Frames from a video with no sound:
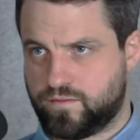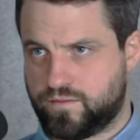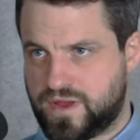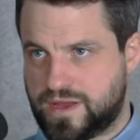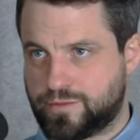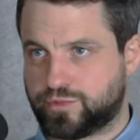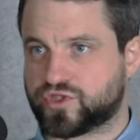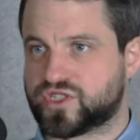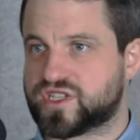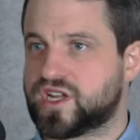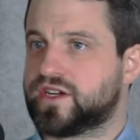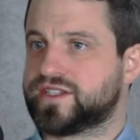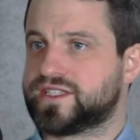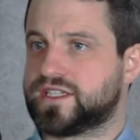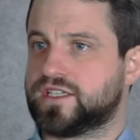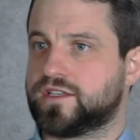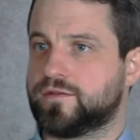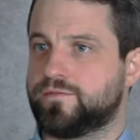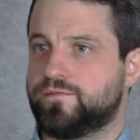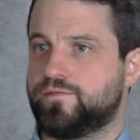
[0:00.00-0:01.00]
People
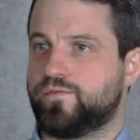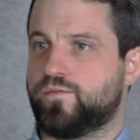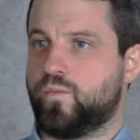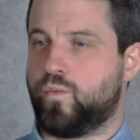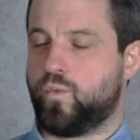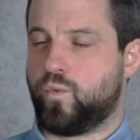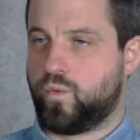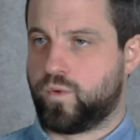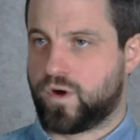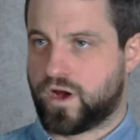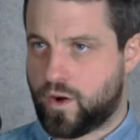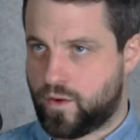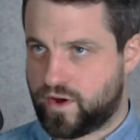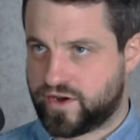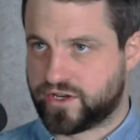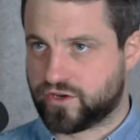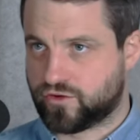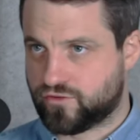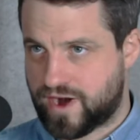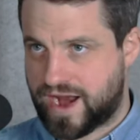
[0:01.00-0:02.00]
started to go
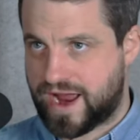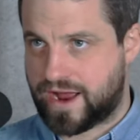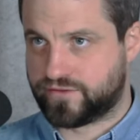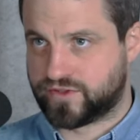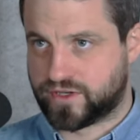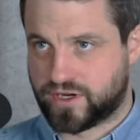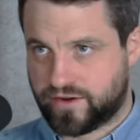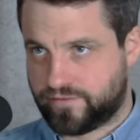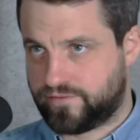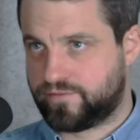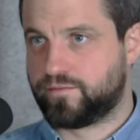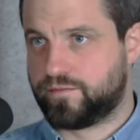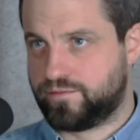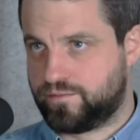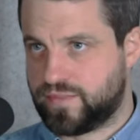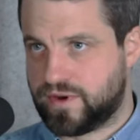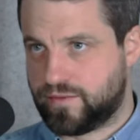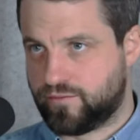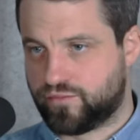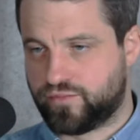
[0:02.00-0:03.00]
underground, and I've
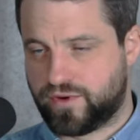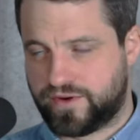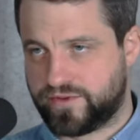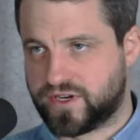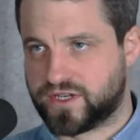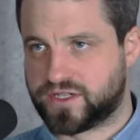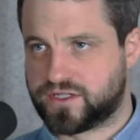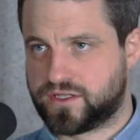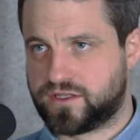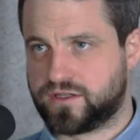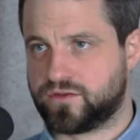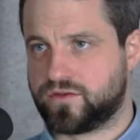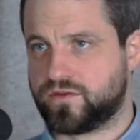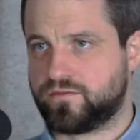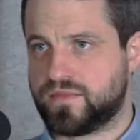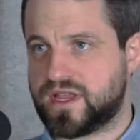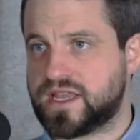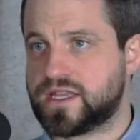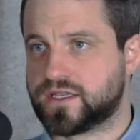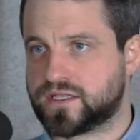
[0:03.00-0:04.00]
been privileged to
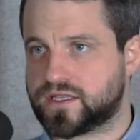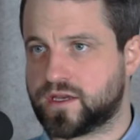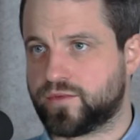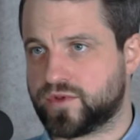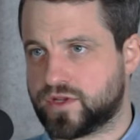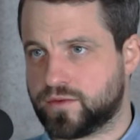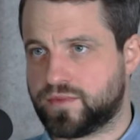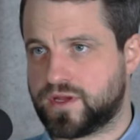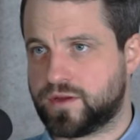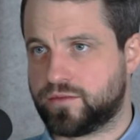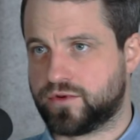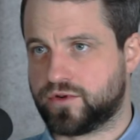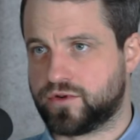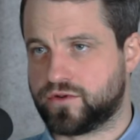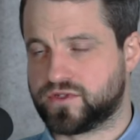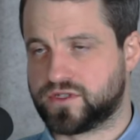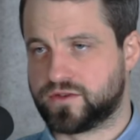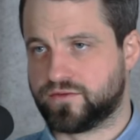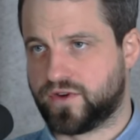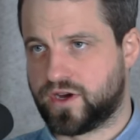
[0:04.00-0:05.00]
meet some of the people
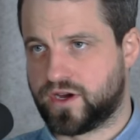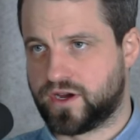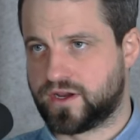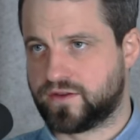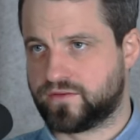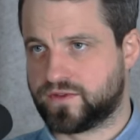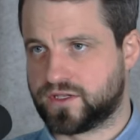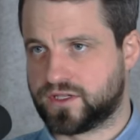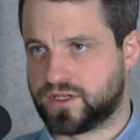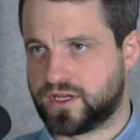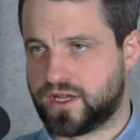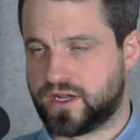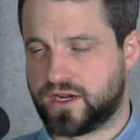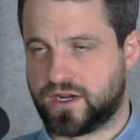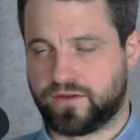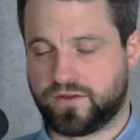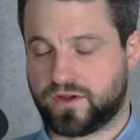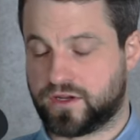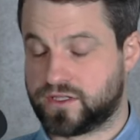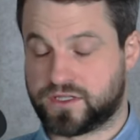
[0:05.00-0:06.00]
who survived.
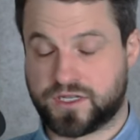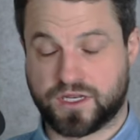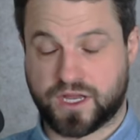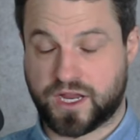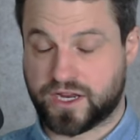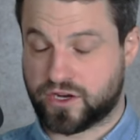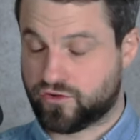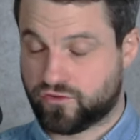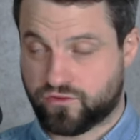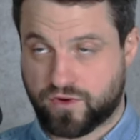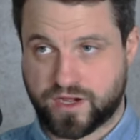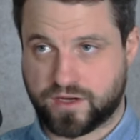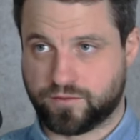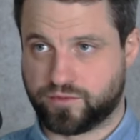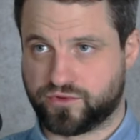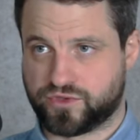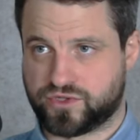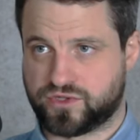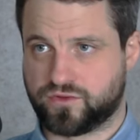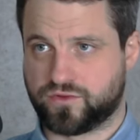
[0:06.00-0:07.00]
It's
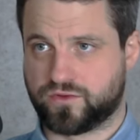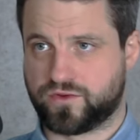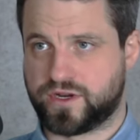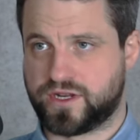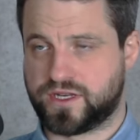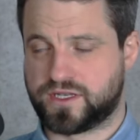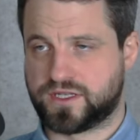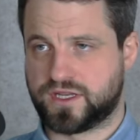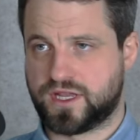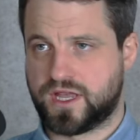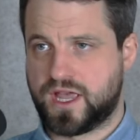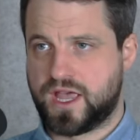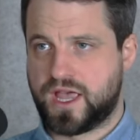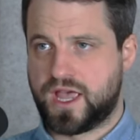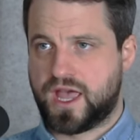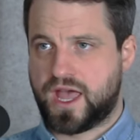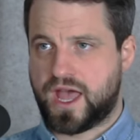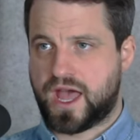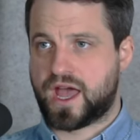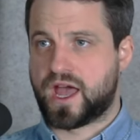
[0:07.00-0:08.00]
incredible stories.
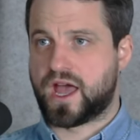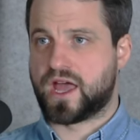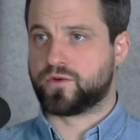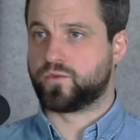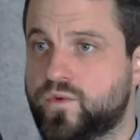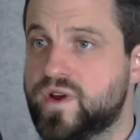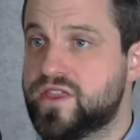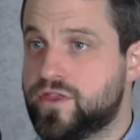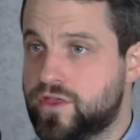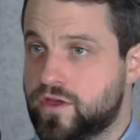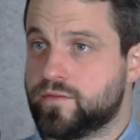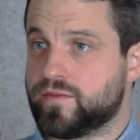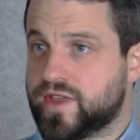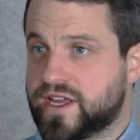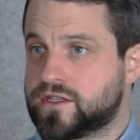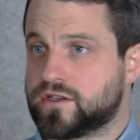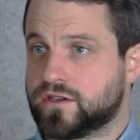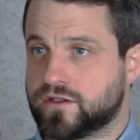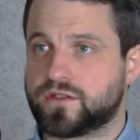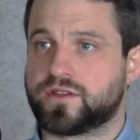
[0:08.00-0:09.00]
And with them,
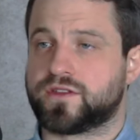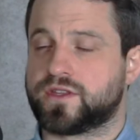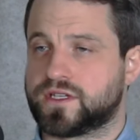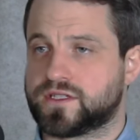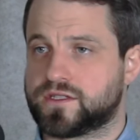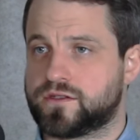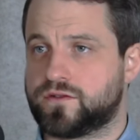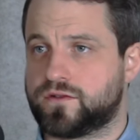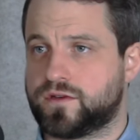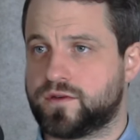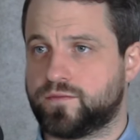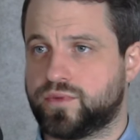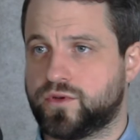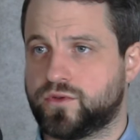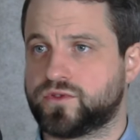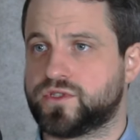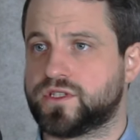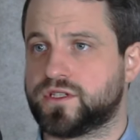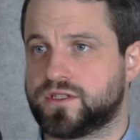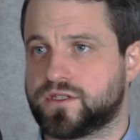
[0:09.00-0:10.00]
they took the things that were
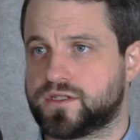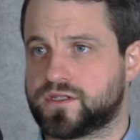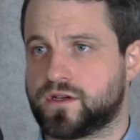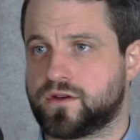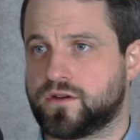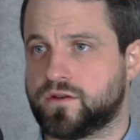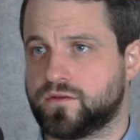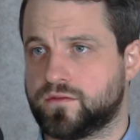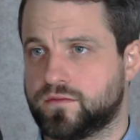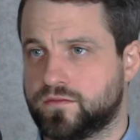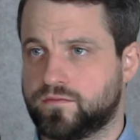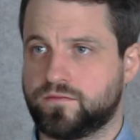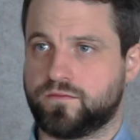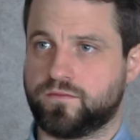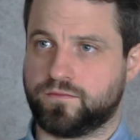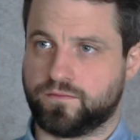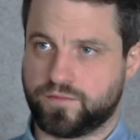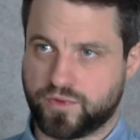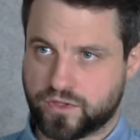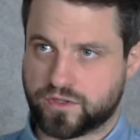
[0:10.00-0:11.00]
important. So
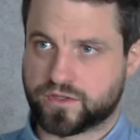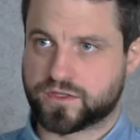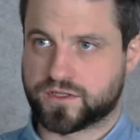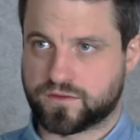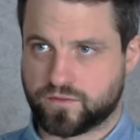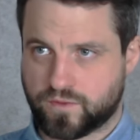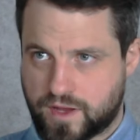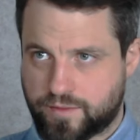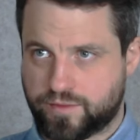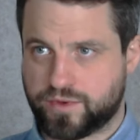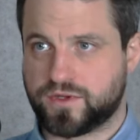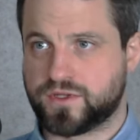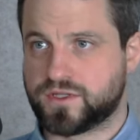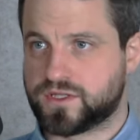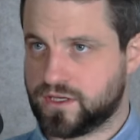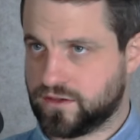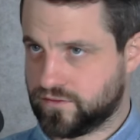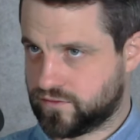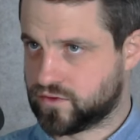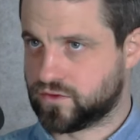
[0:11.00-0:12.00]
books,
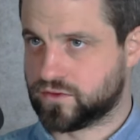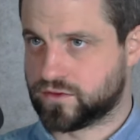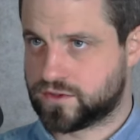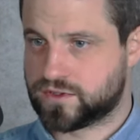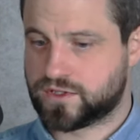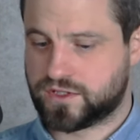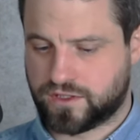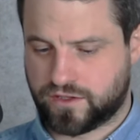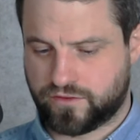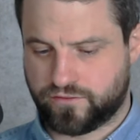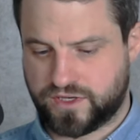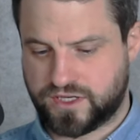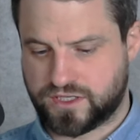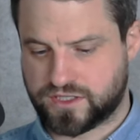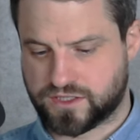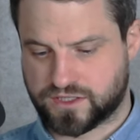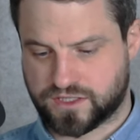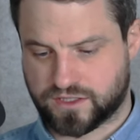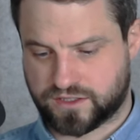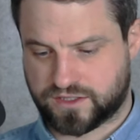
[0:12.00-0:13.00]
weapons, and of course,
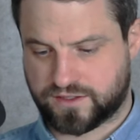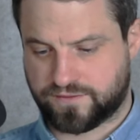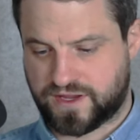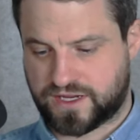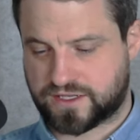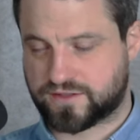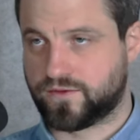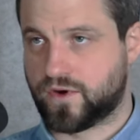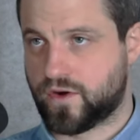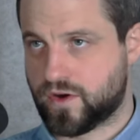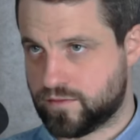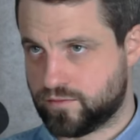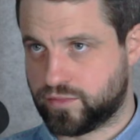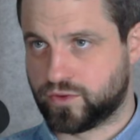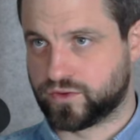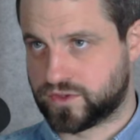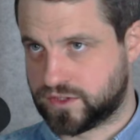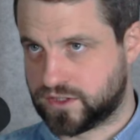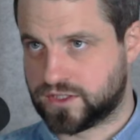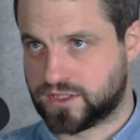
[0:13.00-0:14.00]
religious artifacts, very
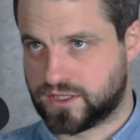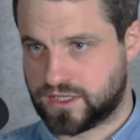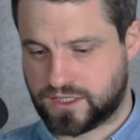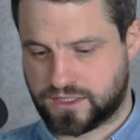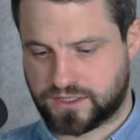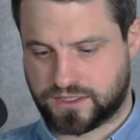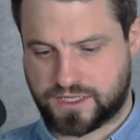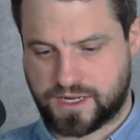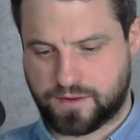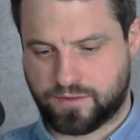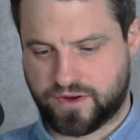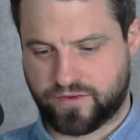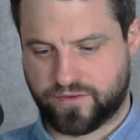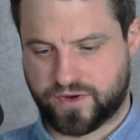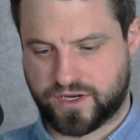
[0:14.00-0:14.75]
important to these deeply